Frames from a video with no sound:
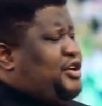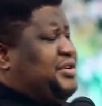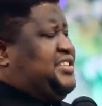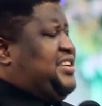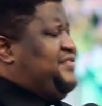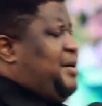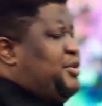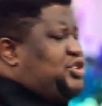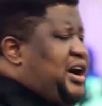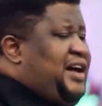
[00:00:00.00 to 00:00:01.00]
you receive them, you
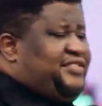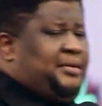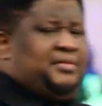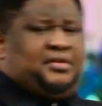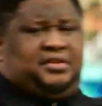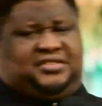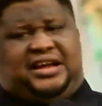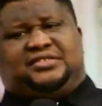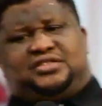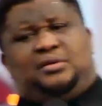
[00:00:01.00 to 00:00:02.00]
shall have them.
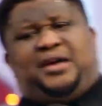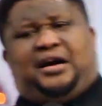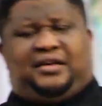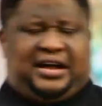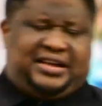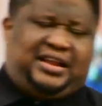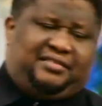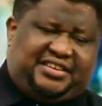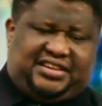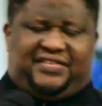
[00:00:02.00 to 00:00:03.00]
Sounds somehow, how can I
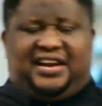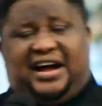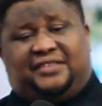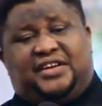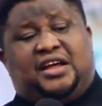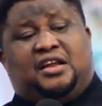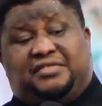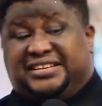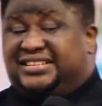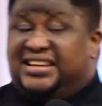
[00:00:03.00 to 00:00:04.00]
receive and have?
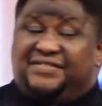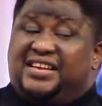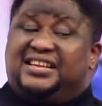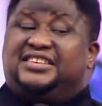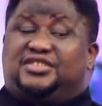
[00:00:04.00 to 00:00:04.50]
Receiving is